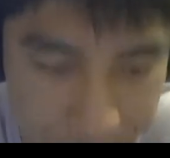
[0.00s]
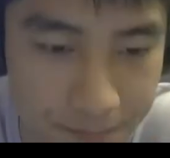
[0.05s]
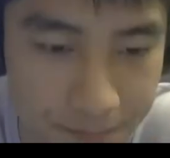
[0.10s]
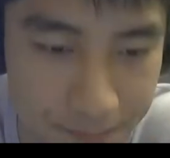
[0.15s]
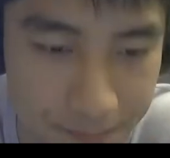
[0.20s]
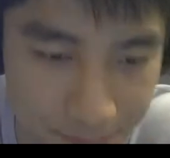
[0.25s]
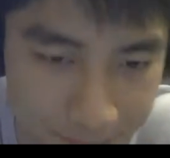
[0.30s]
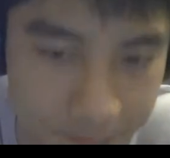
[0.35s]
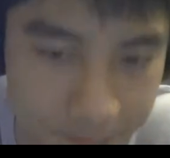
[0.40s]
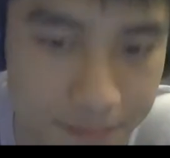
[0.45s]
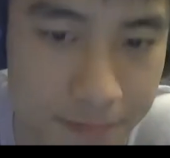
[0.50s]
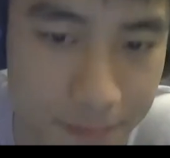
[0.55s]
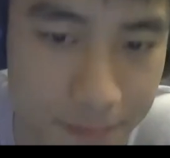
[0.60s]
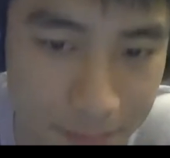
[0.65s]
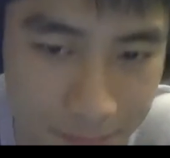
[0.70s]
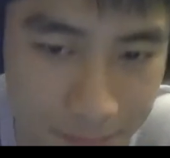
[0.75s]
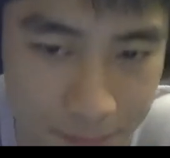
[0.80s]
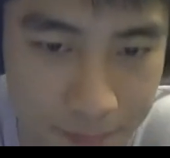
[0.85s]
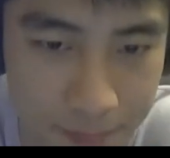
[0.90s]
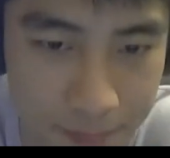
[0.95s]
so
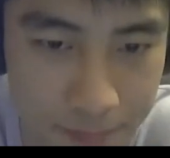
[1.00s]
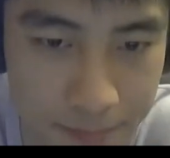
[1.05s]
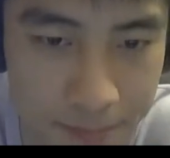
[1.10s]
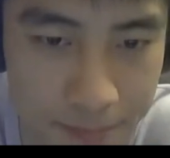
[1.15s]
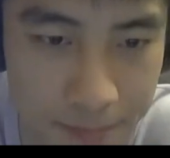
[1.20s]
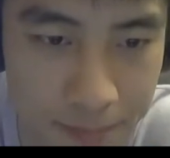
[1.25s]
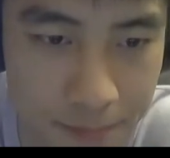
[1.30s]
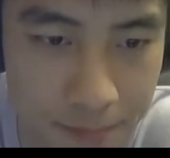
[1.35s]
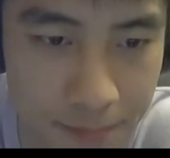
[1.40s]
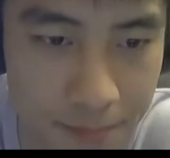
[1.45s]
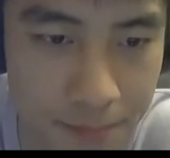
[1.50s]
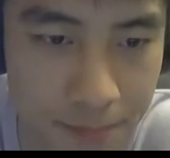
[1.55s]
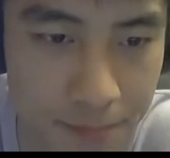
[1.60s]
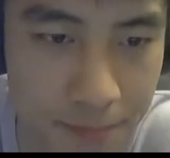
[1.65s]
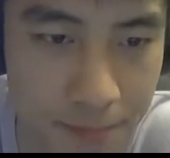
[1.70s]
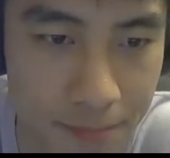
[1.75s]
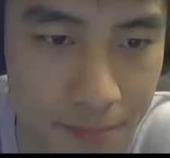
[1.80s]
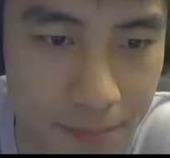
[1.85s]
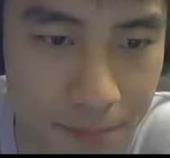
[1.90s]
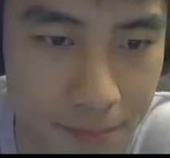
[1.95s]
you could see,
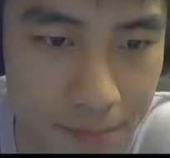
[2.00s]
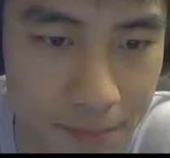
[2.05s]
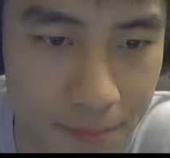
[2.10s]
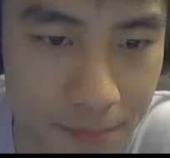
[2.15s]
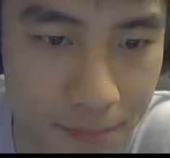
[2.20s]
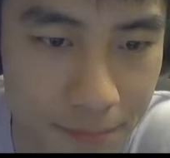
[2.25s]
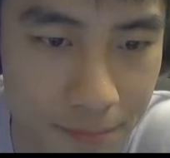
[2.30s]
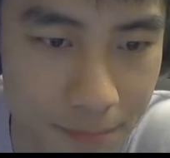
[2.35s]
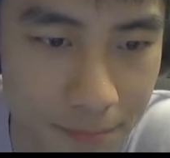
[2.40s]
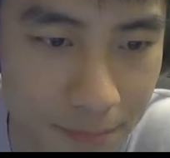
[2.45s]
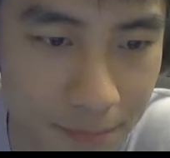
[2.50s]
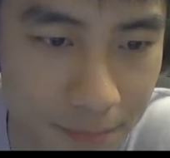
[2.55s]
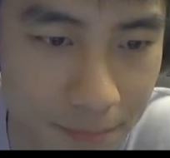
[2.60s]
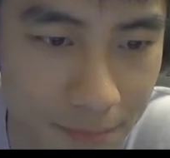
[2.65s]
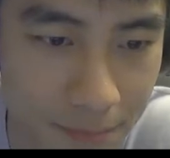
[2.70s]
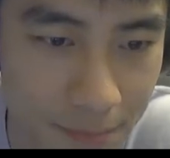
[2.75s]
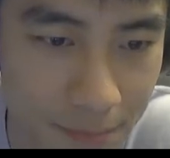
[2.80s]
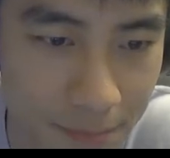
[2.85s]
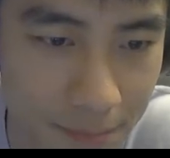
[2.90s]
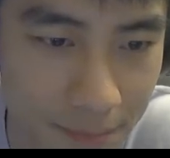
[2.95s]
ooh,
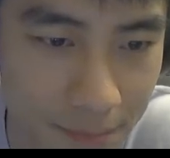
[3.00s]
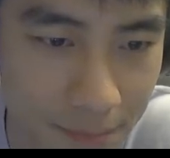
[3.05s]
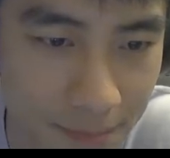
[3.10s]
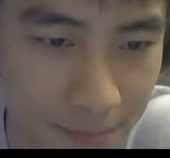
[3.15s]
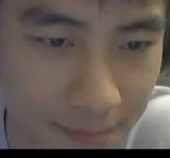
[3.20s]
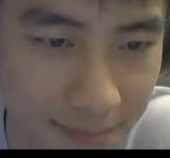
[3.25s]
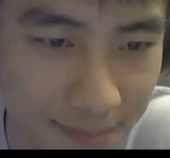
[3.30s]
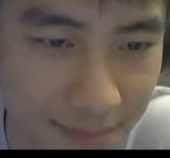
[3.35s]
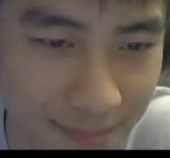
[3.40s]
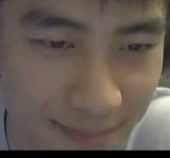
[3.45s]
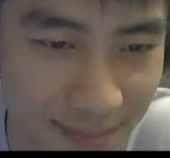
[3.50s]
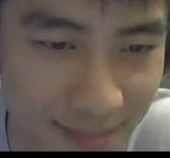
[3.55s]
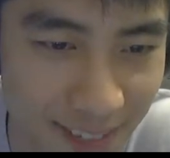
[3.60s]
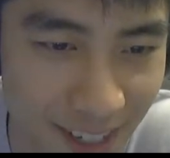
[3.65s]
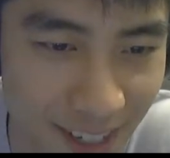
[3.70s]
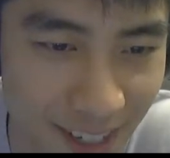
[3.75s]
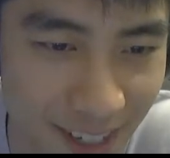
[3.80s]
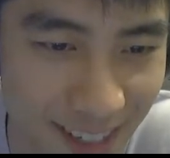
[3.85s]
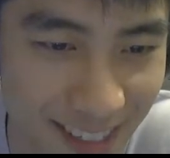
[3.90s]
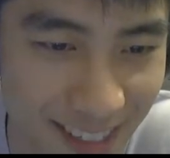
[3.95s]
man, the
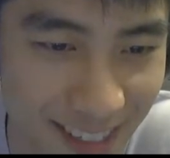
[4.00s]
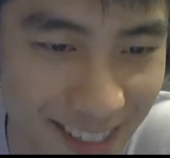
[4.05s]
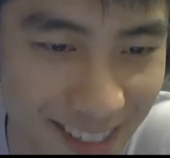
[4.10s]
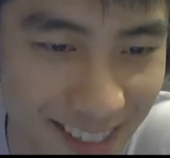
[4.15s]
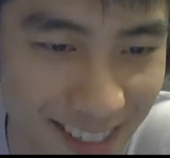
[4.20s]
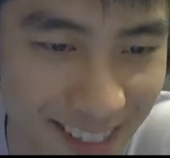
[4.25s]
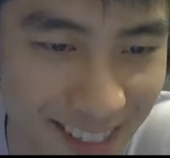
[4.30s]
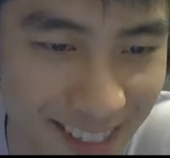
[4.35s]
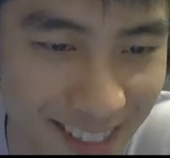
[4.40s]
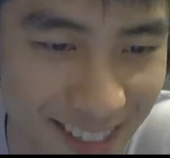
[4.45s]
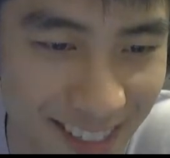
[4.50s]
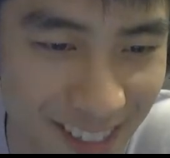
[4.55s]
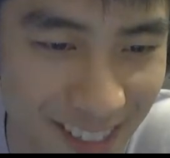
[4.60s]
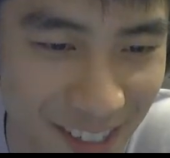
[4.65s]
art's so nice.